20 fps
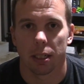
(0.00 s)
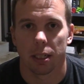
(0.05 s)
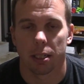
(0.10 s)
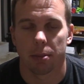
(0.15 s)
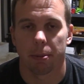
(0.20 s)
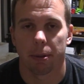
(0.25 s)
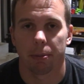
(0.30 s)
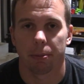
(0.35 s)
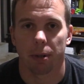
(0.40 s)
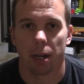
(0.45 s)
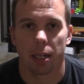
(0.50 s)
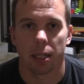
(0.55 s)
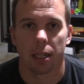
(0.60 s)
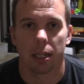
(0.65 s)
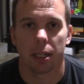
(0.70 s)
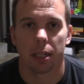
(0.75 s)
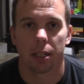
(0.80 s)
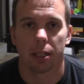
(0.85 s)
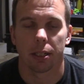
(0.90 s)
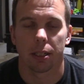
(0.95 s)
It's been
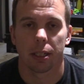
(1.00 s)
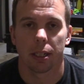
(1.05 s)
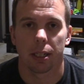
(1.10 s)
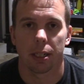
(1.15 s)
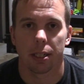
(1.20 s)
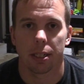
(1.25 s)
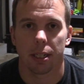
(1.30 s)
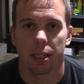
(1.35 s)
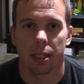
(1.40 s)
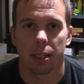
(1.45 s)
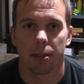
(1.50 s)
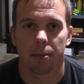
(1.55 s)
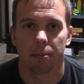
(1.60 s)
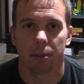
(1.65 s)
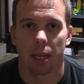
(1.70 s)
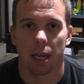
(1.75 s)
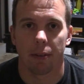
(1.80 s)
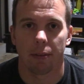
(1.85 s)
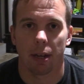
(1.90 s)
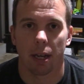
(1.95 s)
raining here in Tennessee and
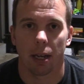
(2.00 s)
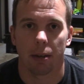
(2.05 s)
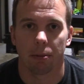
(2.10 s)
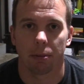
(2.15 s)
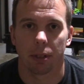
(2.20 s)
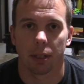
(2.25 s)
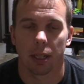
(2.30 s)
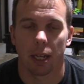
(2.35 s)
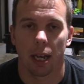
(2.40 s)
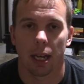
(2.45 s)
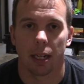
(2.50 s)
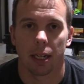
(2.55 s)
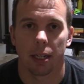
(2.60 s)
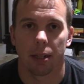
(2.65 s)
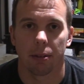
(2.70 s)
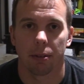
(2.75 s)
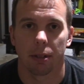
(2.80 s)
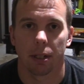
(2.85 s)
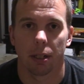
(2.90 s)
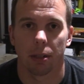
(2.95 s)
we haven't really had
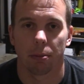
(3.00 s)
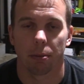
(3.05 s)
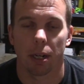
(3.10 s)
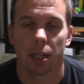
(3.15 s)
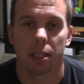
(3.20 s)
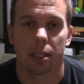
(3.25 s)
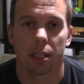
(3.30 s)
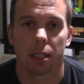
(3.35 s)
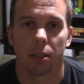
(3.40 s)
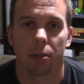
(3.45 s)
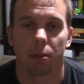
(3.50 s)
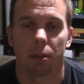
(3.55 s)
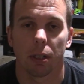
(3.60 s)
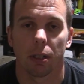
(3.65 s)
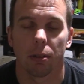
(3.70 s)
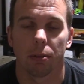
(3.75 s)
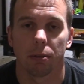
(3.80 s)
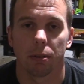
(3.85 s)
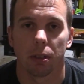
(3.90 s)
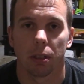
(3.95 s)
any racing going
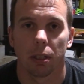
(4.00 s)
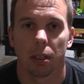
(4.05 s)
on.